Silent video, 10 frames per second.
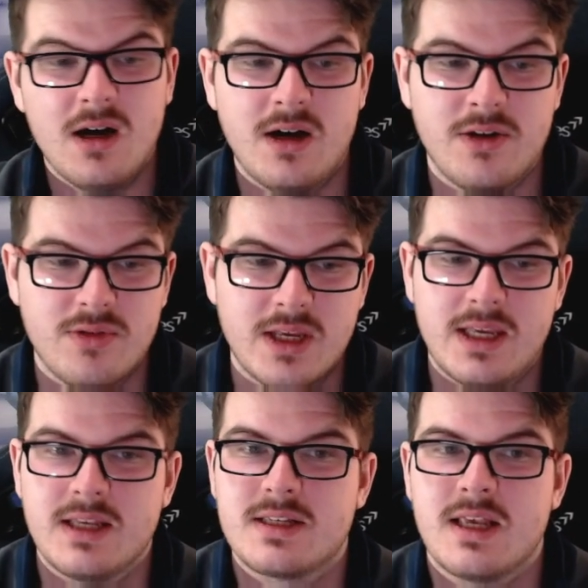I don't
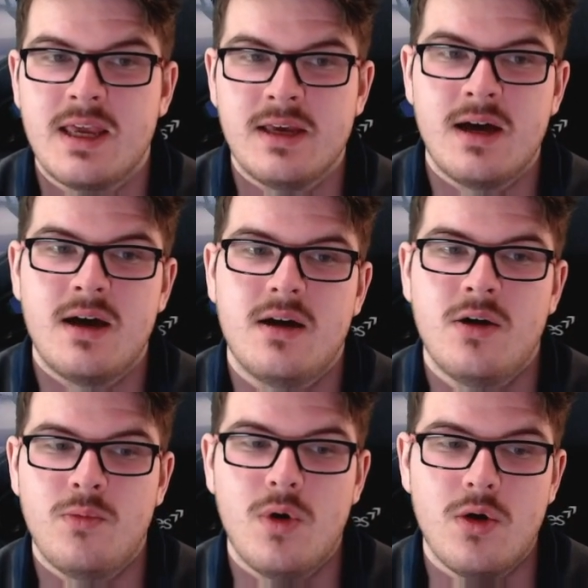think it's a
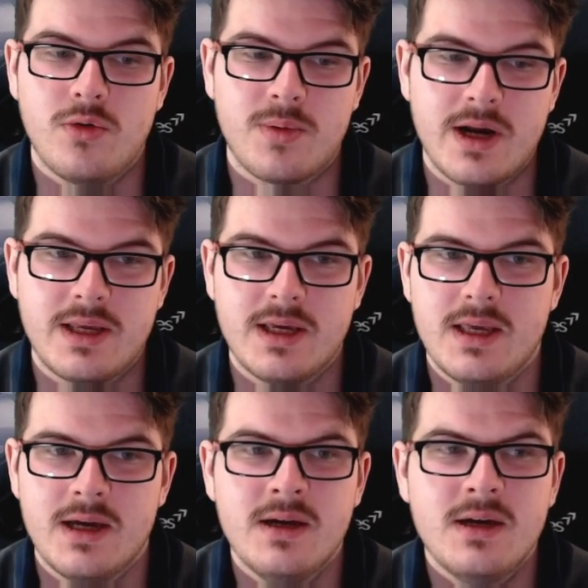world breaker
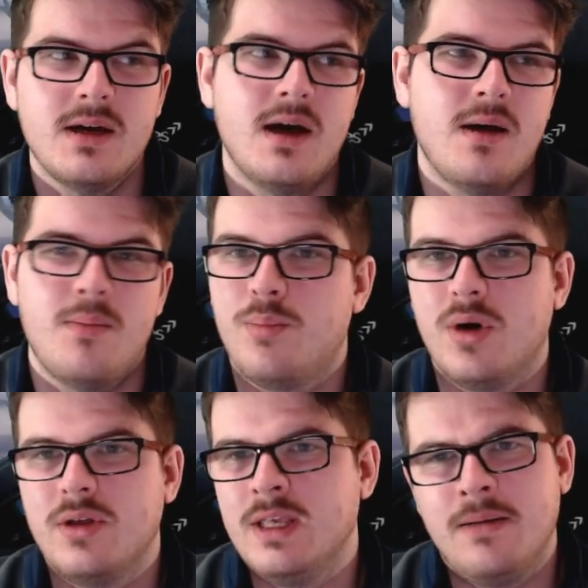here,
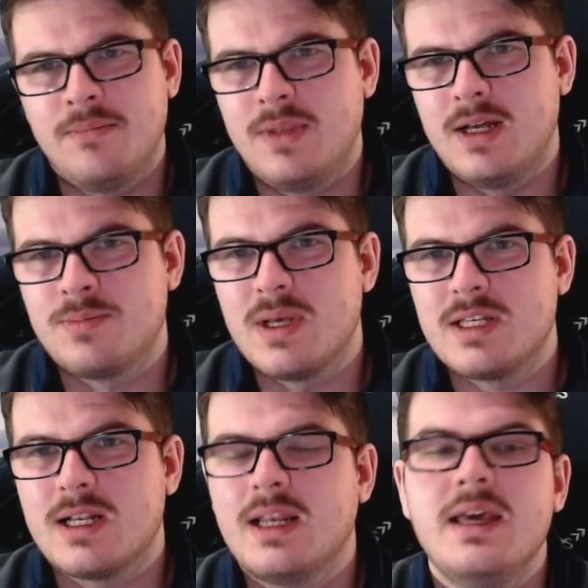but yeah, that is
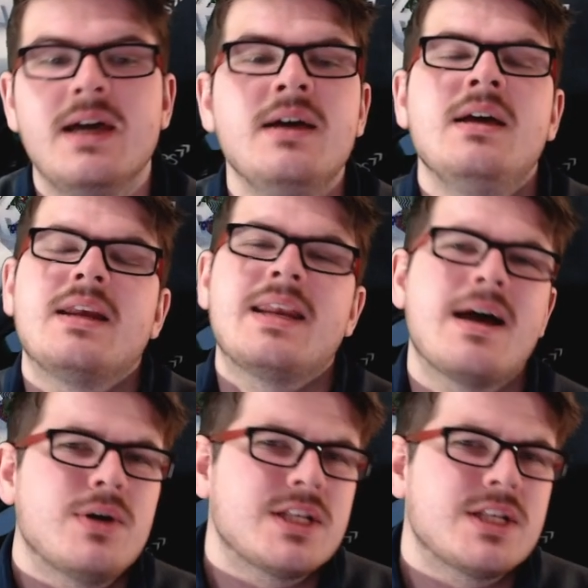basically it. Now it's